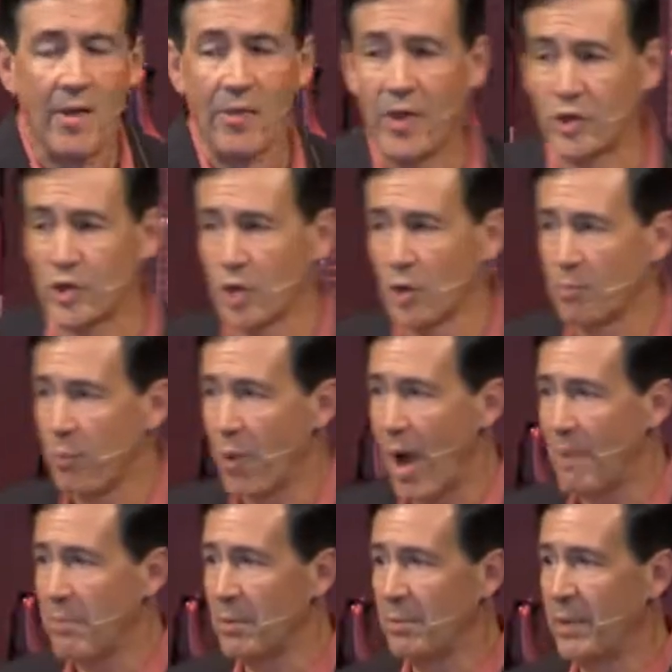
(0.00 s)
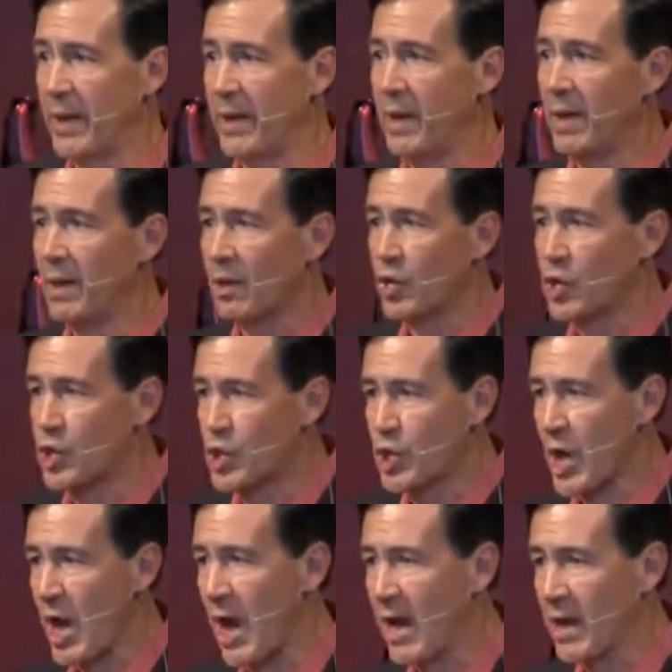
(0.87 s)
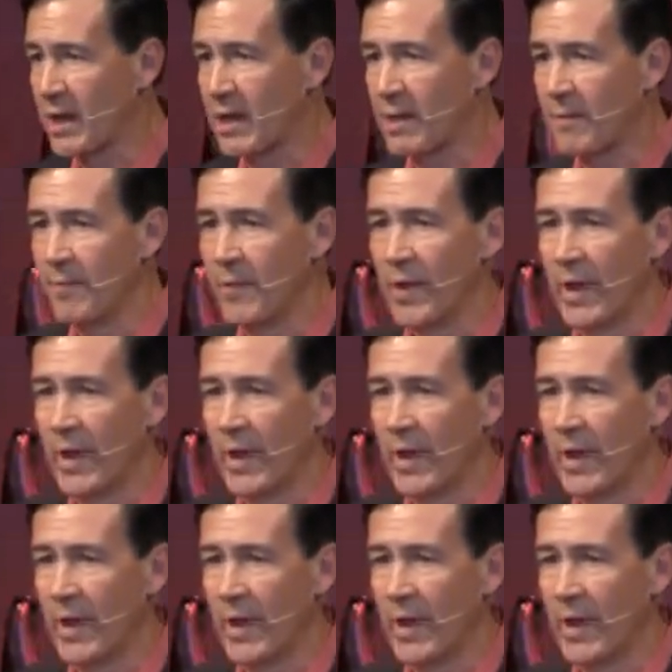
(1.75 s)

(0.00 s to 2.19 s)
that should probably shock